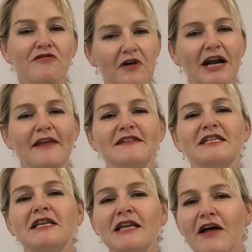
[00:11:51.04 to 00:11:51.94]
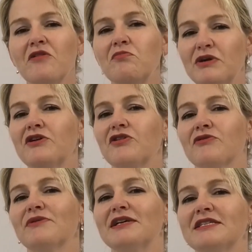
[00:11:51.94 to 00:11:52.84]
Finally, there's another big
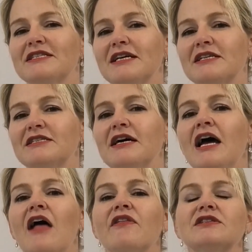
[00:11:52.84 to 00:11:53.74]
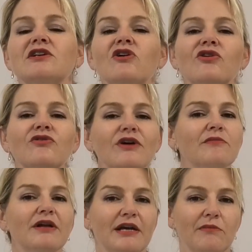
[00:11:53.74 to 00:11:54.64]
careers sector that's
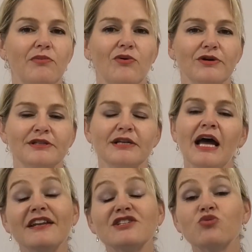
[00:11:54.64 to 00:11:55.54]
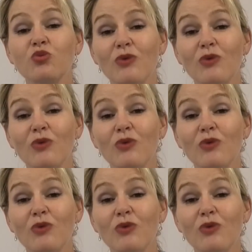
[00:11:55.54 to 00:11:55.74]
incredibly important, that is